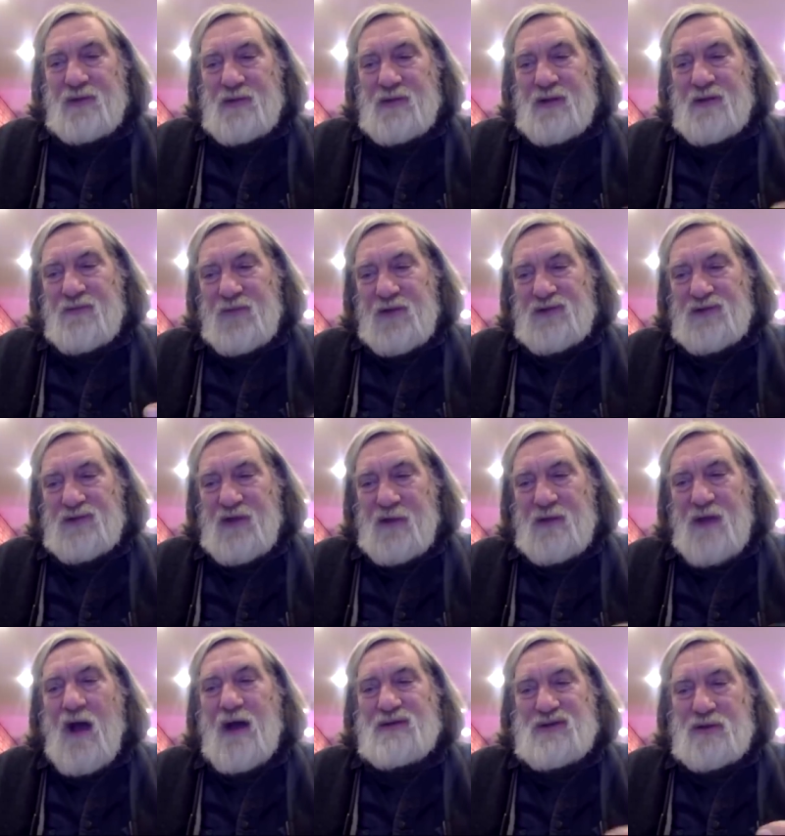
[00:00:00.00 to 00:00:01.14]
Basically,
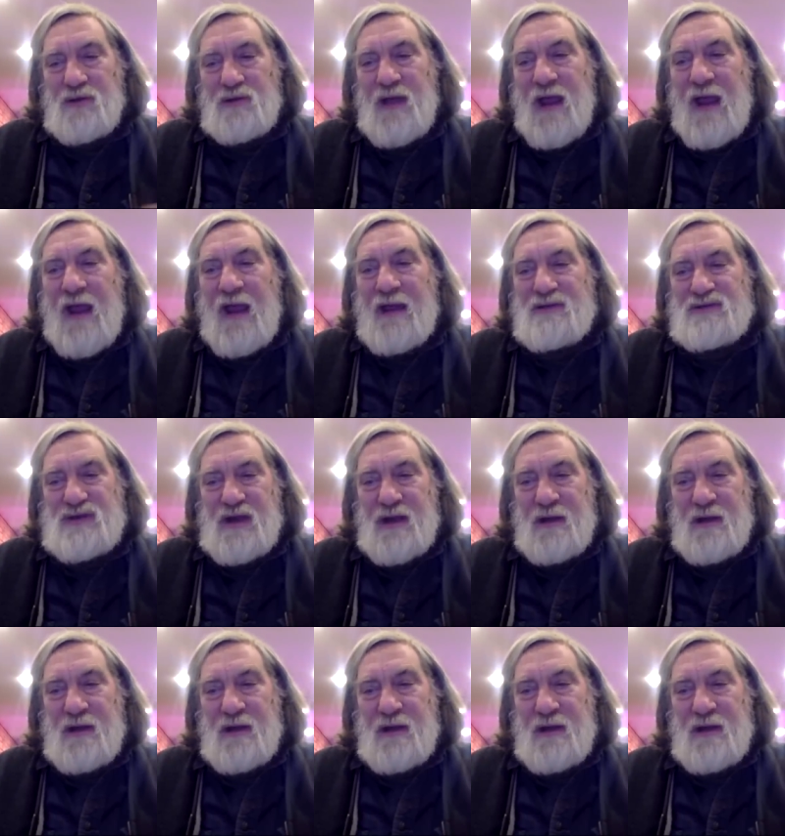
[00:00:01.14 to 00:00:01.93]
physiological